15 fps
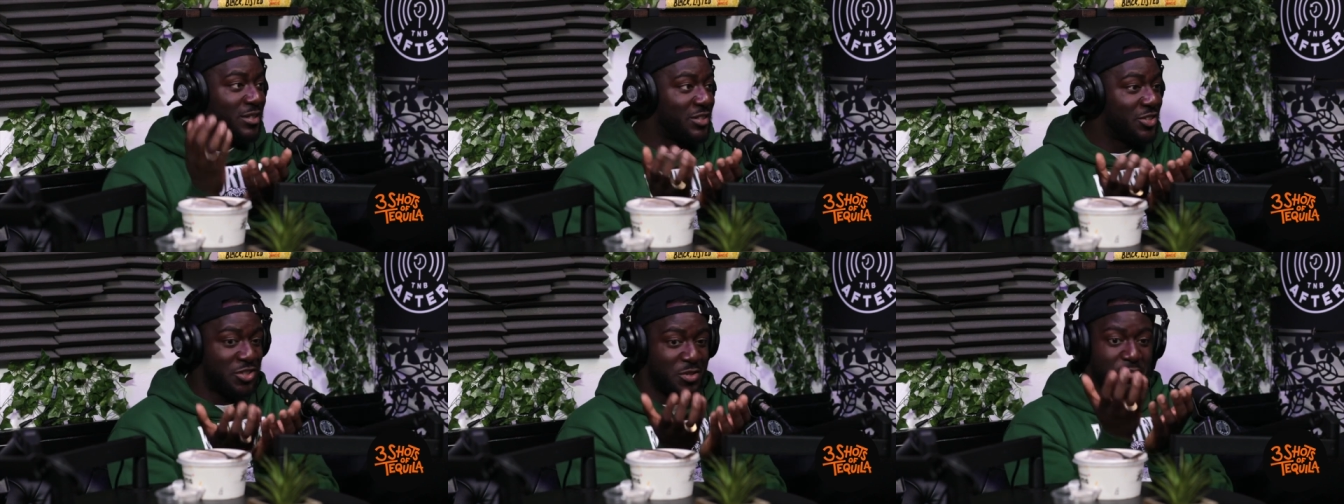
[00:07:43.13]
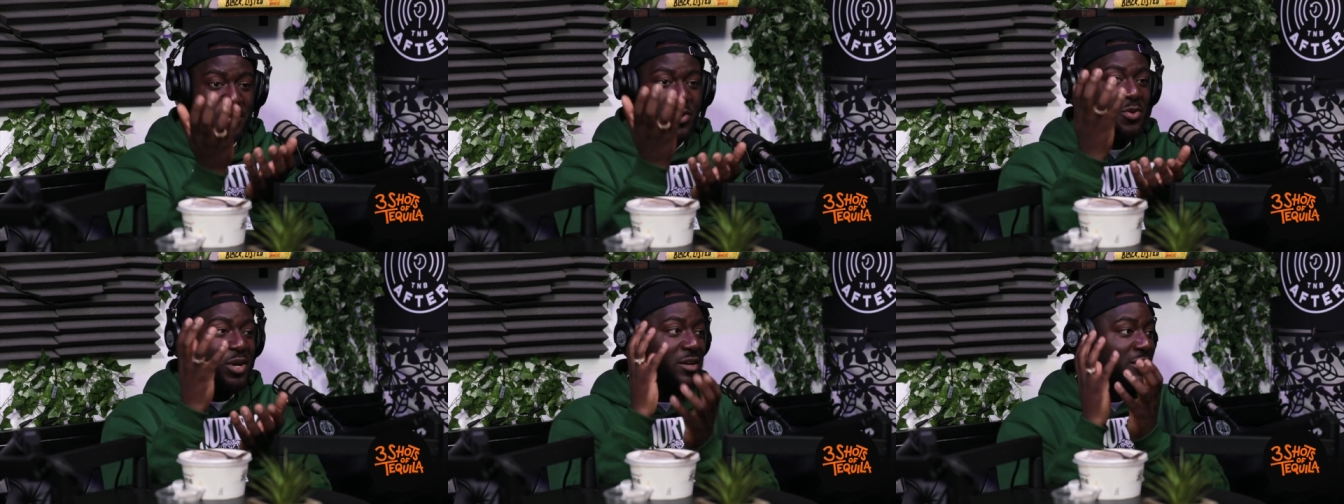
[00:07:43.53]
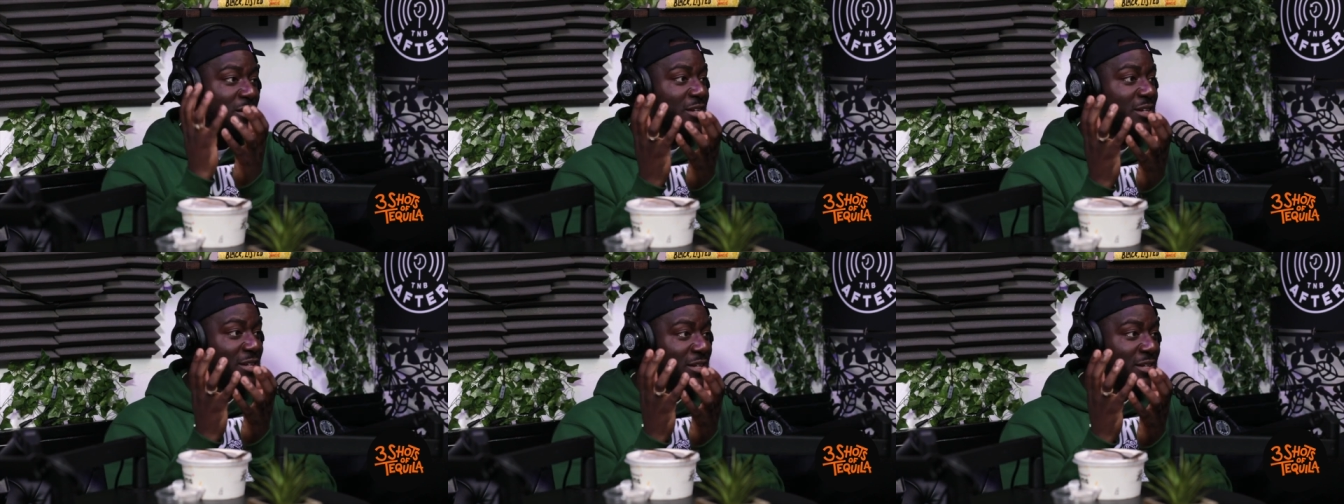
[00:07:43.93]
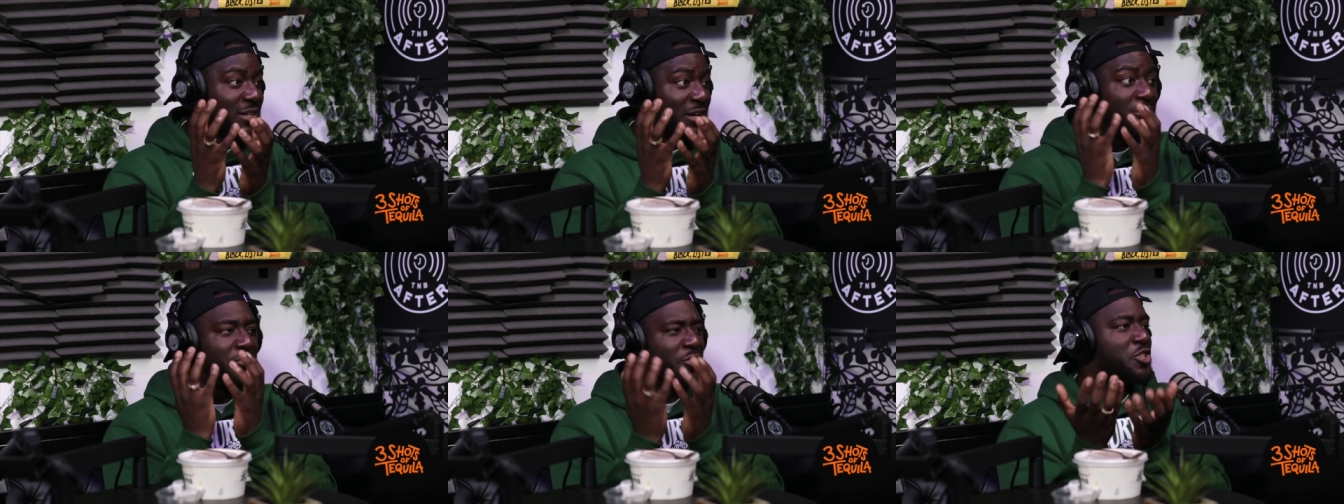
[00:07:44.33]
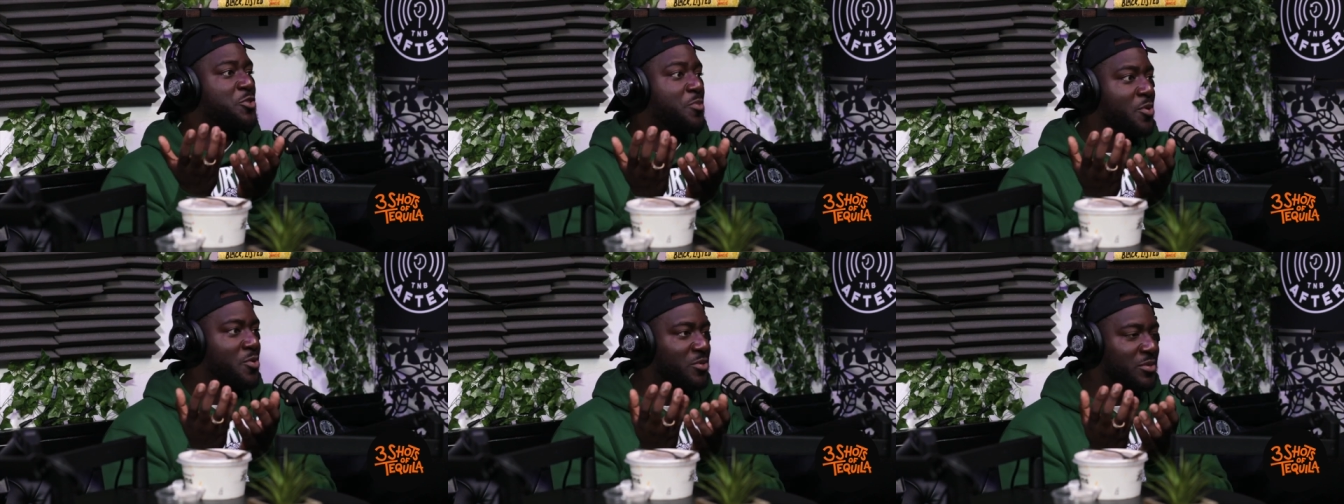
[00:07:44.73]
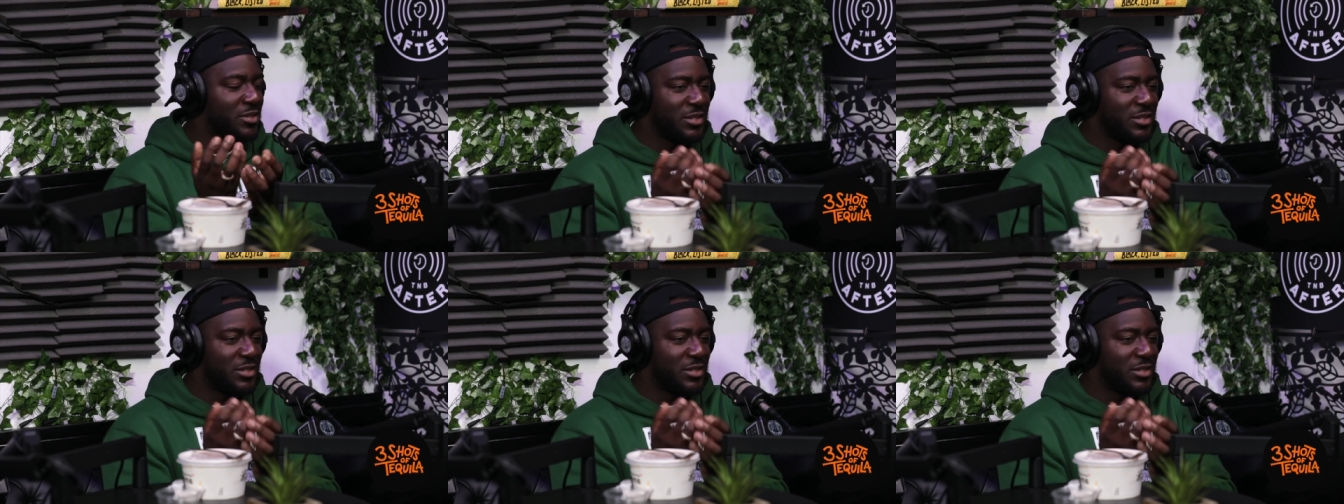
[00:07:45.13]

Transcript: just a bowl, like a fish bowl.